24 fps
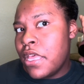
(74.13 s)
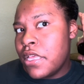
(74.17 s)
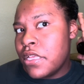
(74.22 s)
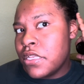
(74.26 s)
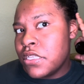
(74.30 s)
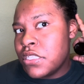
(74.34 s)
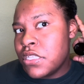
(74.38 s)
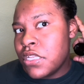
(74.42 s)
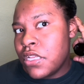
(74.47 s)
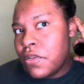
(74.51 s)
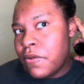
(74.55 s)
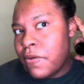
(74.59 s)

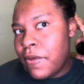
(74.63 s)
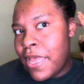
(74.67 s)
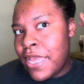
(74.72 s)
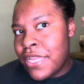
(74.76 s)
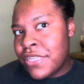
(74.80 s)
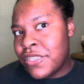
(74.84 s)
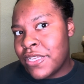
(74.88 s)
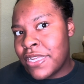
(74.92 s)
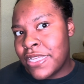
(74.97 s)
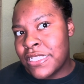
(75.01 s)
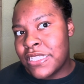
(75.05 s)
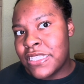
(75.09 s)
So
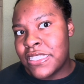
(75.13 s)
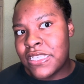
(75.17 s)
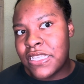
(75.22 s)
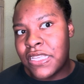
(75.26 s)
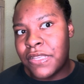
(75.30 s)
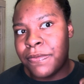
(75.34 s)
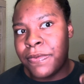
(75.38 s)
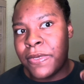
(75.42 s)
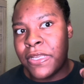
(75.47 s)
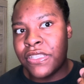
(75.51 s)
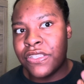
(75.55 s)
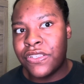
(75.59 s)
as you guys can see,
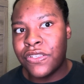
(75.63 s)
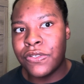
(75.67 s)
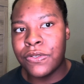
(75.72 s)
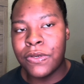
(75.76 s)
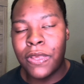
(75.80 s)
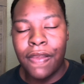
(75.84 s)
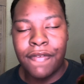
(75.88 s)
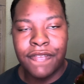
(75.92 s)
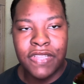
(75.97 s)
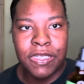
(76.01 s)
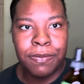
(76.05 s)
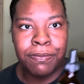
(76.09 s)
we do
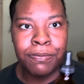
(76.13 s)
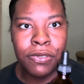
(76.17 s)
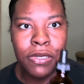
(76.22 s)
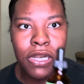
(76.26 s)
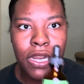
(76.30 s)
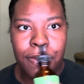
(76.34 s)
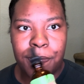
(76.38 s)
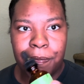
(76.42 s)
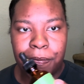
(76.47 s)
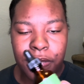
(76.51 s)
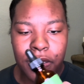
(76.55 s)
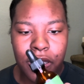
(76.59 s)
have to
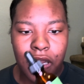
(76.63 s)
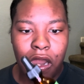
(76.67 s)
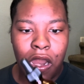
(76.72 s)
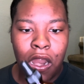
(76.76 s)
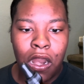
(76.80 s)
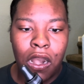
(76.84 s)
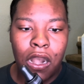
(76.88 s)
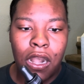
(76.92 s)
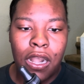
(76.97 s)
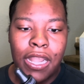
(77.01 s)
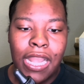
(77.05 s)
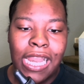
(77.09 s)
prep
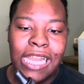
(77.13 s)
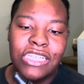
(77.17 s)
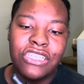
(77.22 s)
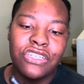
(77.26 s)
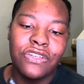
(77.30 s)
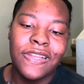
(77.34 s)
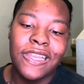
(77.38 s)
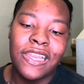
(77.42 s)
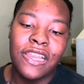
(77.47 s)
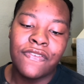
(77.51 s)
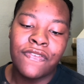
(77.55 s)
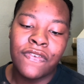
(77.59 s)
our natural
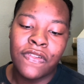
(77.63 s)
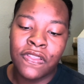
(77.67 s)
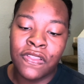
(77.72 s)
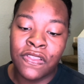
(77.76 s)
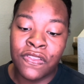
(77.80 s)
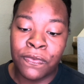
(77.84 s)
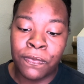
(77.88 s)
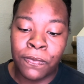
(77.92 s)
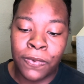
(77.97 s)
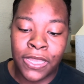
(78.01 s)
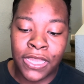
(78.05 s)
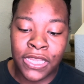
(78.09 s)
hair for
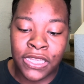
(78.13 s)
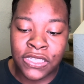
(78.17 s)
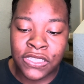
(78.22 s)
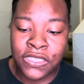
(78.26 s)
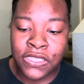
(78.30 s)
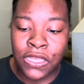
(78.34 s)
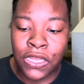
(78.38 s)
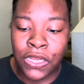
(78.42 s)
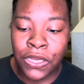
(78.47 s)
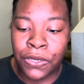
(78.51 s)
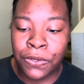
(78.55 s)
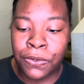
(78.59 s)
this wig.
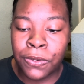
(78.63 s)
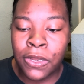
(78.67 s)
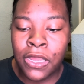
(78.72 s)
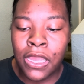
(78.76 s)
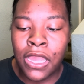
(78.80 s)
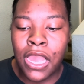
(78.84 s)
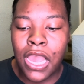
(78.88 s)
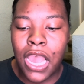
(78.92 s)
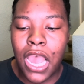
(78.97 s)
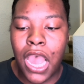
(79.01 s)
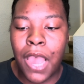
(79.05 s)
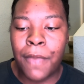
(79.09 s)
So
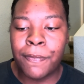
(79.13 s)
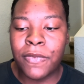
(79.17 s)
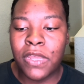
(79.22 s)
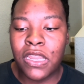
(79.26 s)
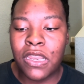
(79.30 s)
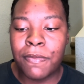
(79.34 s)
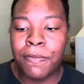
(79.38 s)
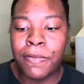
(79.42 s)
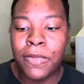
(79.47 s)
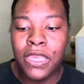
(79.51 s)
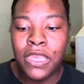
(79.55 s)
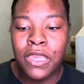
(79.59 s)
I'm
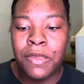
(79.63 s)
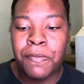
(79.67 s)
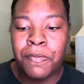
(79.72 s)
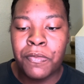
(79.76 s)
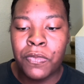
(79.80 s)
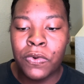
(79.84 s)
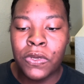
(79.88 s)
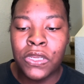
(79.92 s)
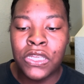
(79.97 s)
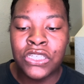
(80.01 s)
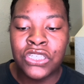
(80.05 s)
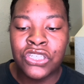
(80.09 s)
gonna be
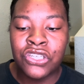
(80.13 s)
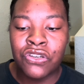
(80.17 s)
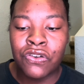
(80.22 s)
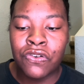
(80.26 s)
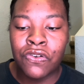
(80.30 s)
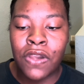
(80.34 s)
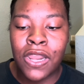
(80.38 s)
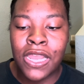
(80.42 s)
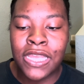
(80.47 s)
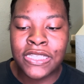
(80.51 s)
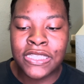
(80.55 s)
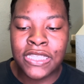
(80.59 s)

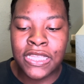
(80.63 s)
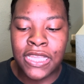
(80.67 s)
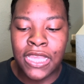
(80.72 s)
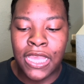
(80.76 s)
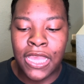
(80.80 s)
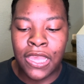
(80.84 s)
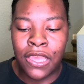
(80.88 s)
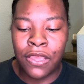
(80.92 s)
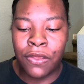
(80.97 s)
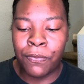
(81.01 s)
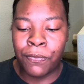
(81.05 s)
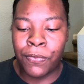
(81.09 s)
moisturizing
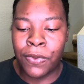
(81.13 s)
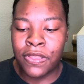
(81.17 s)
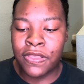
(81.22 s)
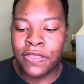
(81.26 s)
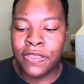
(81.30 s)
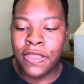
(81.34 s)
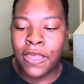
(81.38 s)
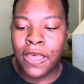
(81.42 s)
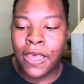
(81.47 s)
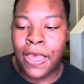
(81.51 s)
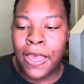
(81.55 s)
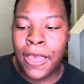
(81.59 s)
it with
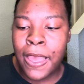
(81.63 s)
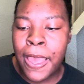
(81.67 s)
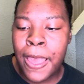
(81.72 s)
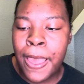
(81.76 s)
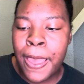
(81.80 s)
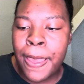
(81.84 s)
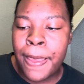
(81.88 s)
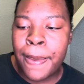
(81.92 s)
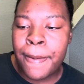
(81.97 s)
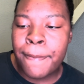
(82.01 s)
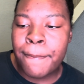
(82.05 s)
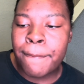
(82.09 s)
the
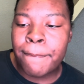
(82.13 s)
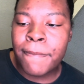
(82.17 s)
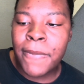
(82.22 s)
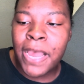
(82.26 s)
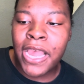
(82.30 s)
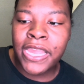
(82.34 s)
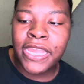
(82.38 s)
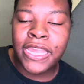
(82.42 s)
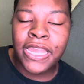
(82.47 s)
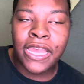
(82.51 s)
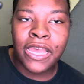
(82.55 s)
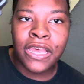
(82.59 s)

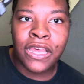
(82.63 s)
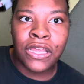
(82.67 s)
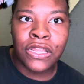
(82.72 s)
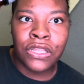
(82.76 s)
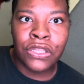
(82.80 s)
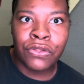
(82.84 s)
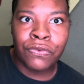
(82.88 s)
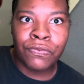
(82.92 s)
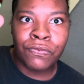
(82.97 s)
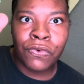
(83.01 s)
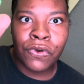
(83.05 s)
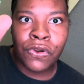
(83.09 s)

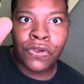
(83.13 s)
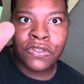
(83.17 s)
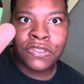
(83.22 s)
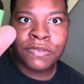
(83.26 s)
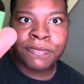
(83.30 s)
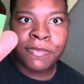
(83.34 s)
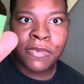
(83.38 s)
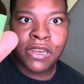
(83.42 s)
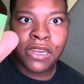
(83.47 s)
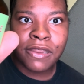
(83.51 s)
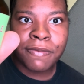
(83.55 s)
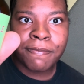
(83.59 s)
Mael
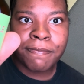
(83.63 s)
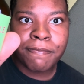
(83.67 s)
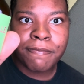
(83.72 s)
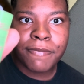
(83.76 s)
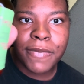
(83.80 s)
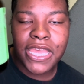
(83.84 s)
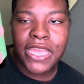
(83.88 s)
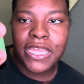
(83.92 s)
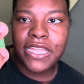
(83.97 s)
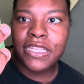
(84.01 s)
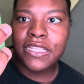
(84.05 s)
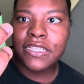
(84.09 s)
Rosemary
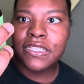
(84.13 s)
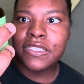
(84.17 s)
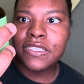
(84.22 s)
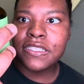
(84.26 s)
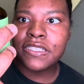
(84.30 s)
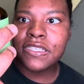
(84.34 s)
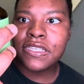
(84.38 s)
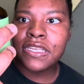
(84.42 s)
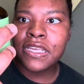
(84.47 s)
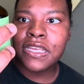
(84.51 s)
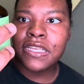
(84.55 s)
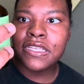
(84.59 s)

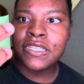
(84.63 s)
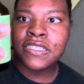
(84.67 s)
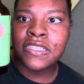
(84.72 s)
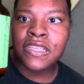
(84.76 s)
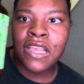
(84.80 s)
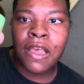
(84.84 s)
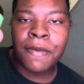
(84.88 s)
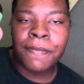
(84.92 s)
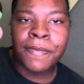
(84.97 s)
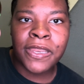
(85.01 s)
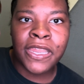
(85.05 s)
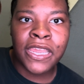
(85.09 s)
Mint
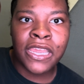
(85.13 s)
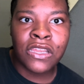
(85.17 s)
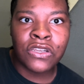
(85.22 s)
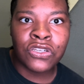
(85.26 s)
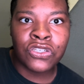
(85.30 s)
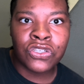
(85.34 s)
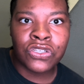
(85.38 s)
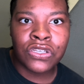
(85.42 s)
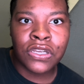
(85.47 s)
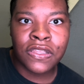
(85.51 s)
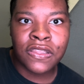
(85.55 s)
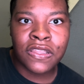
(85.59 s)
Scalp and Hair
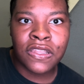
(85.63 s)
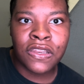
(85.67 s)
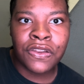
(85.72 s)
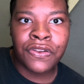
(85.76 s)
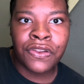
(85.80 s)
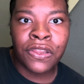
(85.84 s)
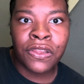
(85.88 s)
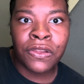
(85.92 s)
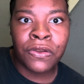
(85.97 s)
Strengthening